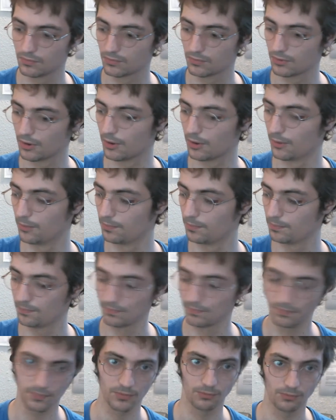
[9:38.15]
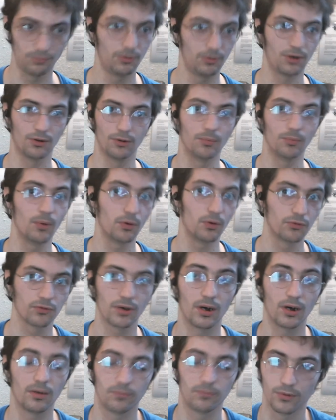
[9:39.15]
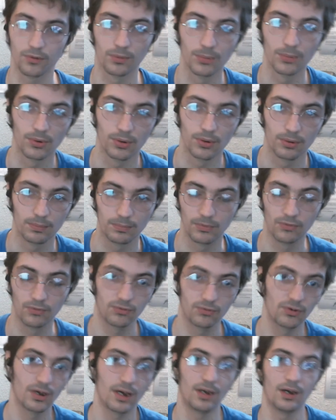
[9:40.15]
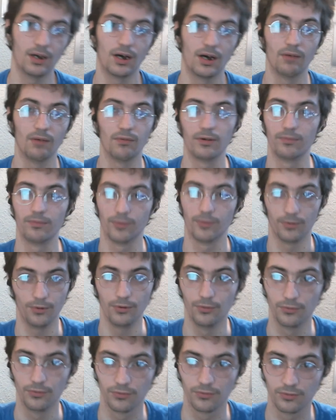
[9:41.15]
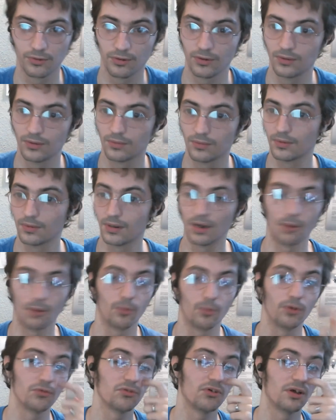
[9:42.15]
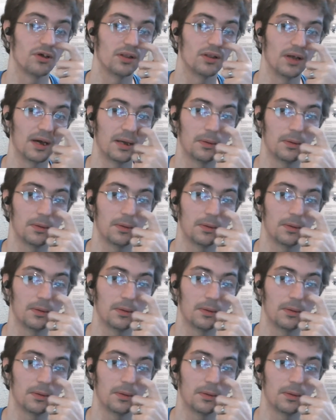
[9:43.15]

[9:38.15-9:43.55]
So they're the most comfortable design I've ever used. I will say that.